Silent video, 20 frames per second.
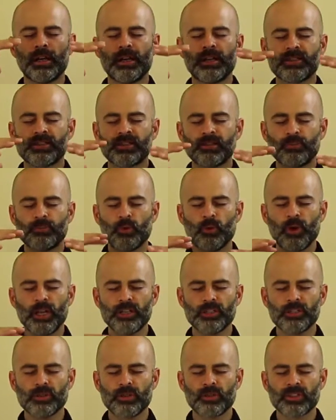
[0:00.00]
And a simple way
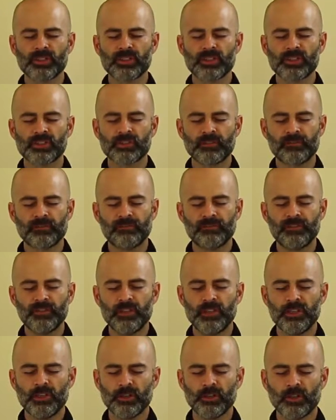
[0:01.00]
to do this is to
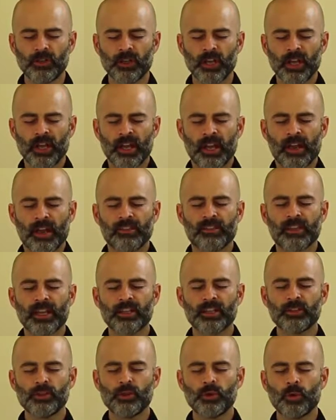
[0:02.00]
feel
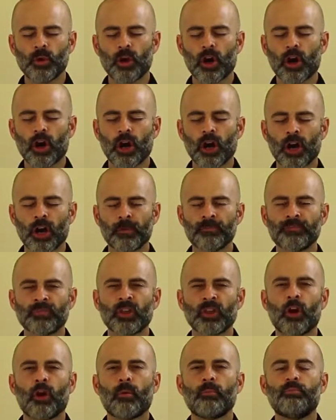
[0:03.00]
that you are
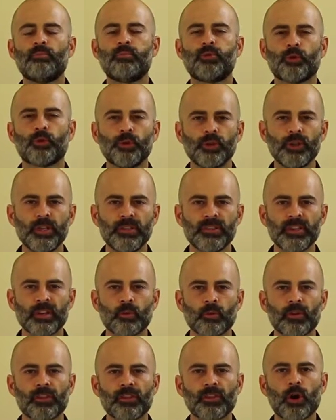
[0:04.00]

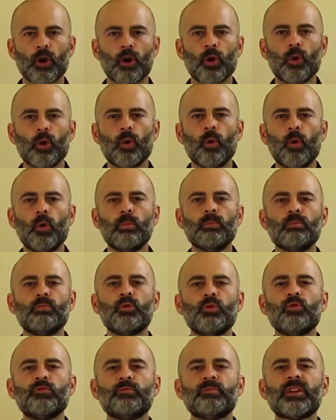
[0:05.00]
breathing with the whole
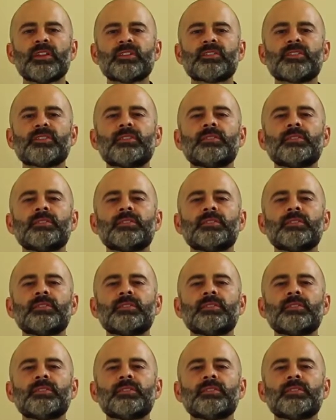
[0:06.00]
movement.